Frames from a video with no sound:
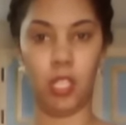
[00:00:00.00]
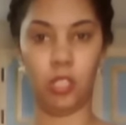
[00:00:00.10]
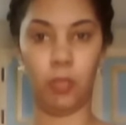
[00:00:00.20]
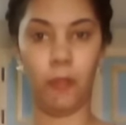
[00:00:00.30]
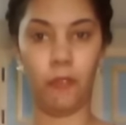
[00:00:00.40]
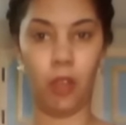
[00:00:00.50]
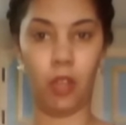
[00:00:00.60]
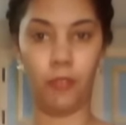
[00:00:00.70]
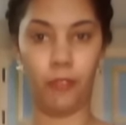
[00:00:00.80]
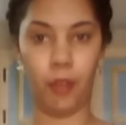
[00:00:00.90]
They should be
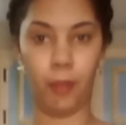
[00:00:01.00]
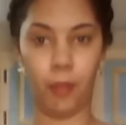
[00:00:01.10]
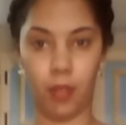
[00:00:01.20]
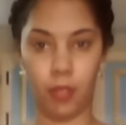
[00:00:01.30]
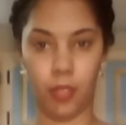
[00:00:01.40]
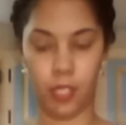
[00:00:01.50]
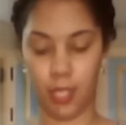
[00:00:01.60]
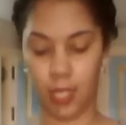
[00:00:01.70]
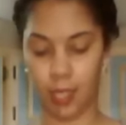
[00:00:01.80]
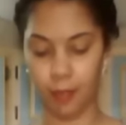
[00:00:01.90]
falling from the
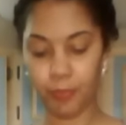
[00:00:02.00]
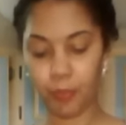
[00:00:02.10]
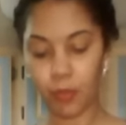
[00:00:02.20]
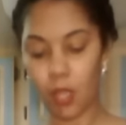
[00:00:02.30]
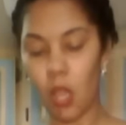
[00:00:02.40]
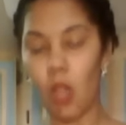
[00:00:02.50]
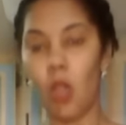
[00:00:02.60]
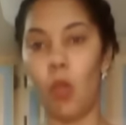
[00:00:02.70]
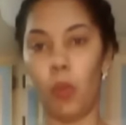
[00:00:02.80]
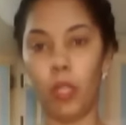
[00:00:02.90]
skin.
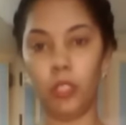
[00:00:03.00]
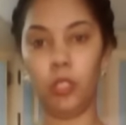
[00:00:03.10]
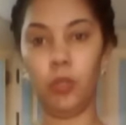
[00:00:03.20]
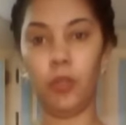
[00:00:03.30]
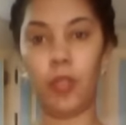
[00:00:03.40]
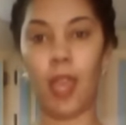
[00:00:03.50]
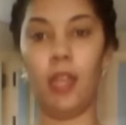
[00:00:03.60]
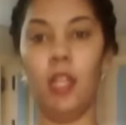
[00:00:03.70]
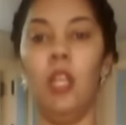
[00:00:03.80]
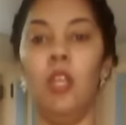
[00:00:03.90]
Once you do
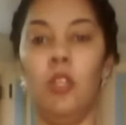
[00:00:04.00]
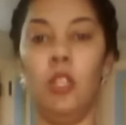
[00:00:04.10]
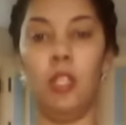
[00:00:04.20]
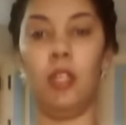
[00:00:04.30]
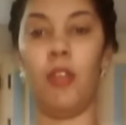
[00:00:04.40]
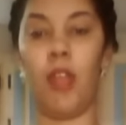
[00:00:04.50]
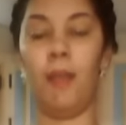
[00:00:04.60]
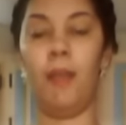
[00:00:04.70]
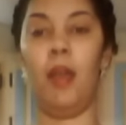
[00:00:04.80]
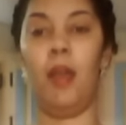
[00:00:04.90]
that, you need to
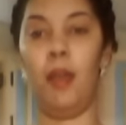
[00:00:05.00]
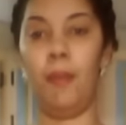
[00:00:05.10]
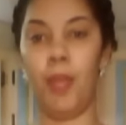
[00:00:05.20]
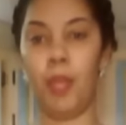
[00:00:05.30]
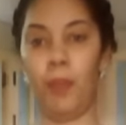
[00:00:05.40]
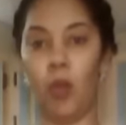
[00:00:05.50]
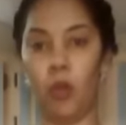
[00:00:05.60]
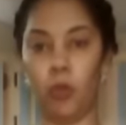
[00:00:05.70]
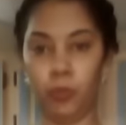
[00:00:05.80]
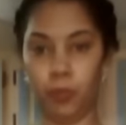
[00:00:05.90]
grab a big
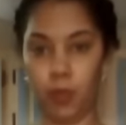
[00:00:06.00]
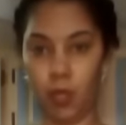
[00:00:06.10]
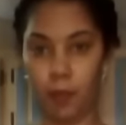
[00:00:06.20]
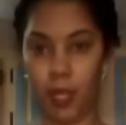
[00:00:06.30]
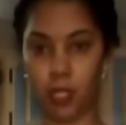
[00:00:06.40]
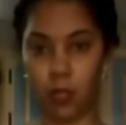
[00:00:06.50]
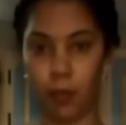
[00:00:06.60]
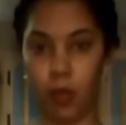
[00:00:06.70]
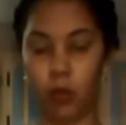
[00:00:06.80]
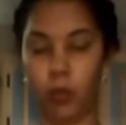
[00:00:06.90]
bowl,
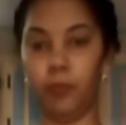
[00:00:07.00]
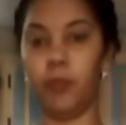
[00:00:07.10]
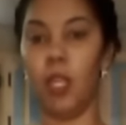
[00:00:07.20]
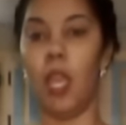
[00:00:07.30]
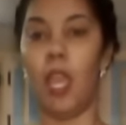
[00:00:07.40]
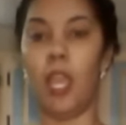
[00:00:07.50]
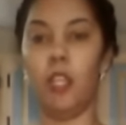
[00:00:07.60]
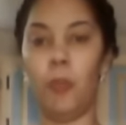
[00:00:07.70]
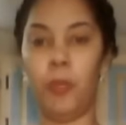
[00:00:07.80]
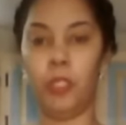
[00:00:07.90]
mixing bowl,
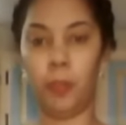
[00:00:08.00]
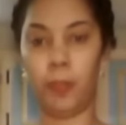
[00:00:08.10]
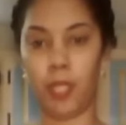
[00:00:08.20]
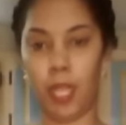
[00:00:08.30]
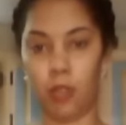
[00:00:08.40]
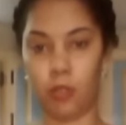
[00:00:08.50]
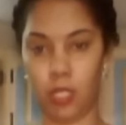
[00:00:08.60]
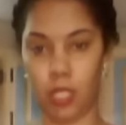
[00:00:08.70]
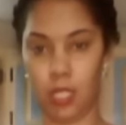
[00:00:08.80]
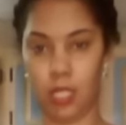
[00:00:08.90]
and you put your
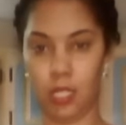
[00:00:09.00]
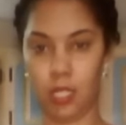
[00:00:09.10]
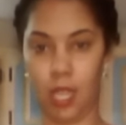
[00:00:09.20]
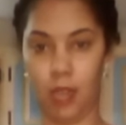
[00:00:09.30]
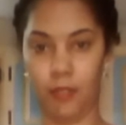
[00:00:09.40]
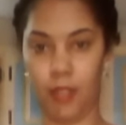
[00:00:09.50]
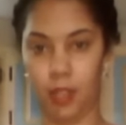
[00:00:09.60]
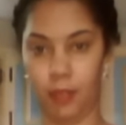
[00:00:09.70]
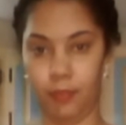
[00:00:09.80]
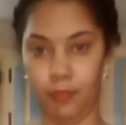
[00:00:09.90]
potatoes inside of there.